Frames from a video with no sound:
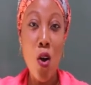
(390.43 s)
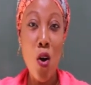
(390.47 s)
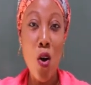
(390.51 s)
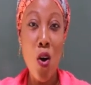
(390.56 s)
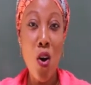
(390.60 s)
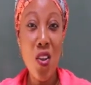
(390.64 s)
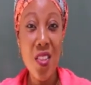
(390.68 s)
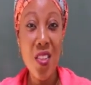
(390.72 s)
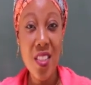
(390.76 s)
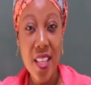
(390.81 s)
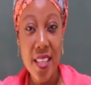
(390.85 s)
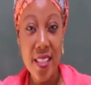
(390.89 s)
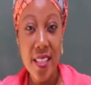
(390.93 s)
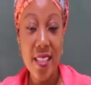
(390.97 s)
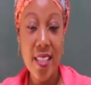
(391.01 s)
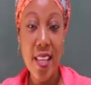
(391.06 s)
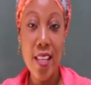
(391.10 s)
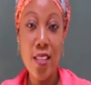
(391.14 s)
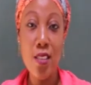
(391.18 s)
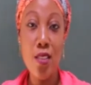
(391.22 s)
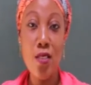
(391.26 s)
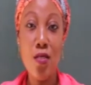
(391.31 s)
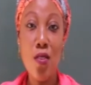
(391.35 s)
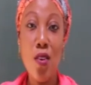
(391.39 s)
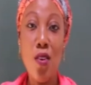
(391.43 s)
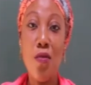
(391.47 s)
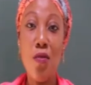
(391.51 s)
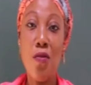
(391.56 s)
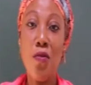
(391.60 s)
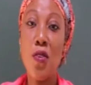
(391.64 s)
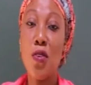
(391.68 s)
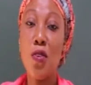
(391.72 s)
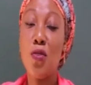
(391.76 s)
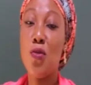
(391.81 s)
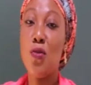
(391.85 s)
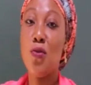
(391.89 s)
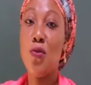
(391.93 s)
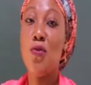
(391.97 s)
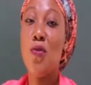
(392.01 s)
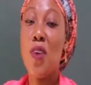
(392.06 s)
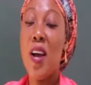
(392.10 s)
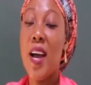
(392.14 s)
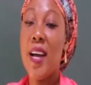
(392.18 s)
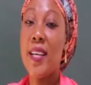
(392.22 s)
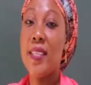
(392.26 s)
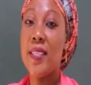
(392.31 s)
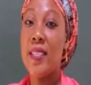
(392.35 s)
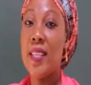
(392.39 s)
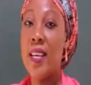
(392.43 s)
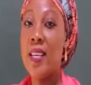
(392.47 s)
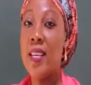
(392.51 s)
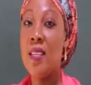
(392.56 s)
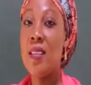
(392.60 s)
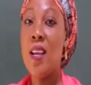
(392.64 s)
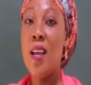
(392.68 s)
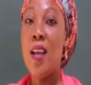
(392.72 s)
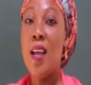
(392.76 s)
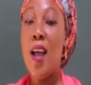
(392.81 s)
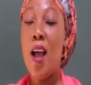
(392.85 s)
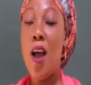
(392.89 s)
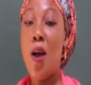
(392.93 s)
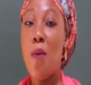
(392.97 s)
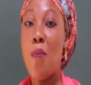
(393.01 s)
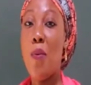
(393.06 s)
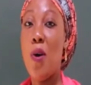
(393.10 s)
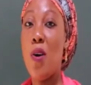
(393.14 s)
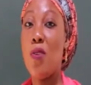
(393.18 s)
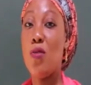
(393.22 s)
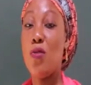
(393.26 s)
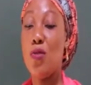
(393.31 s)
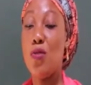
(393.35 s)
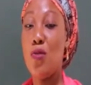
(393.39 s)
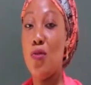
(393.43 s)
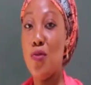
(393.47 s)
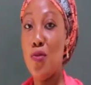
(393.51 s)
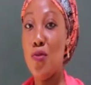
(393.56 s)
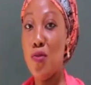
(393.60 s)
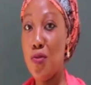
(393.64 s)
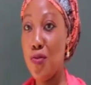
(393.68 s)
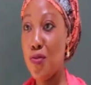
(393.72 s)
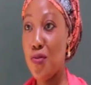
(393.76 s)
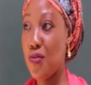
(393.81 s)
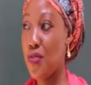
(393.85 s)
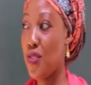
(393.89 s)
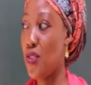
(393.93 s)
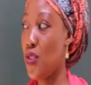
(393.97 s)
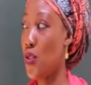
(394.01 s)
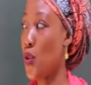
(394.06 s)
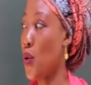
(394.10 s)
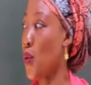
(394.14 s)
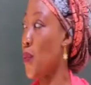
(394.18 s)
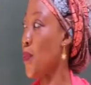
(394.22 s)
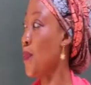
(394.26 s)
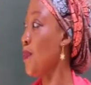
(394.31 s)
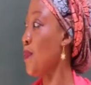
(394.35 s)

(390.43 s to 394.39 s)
understanding of what you are saying about nutrition.